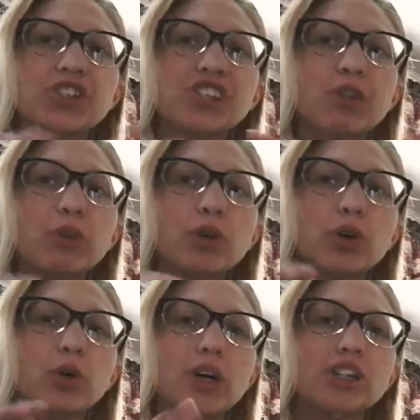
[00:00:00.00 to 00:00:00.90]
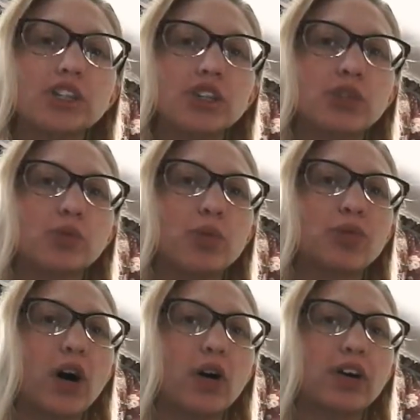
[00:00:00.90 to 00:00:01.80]
similar questions will
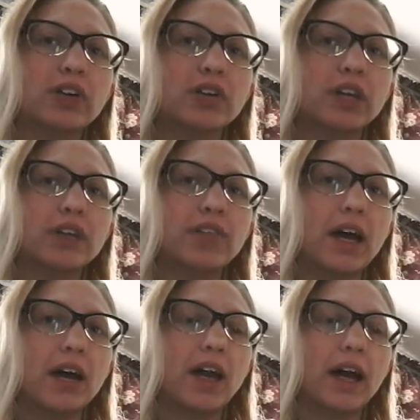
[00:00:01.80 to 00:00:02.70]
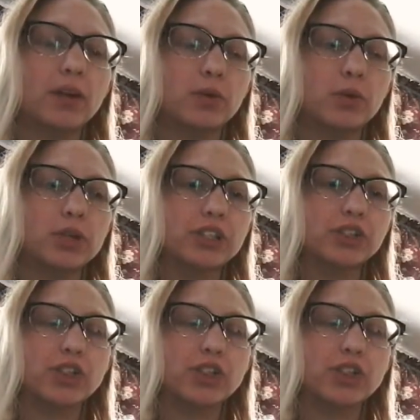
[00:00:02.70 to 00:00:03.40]
fall underneath that category.